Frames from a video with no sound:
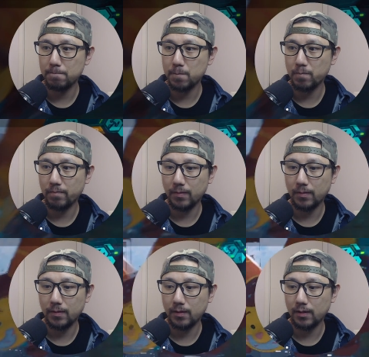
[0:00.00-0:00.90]

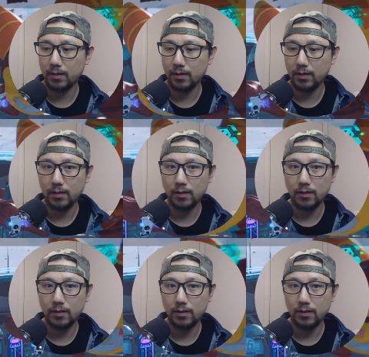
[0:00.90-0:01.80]

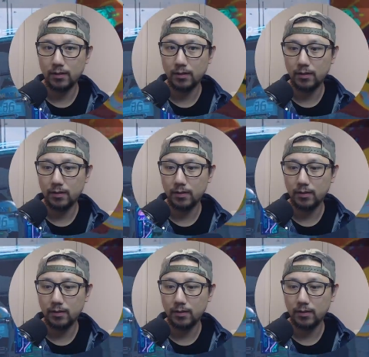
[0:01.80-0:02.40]
No one is speaking in this clip.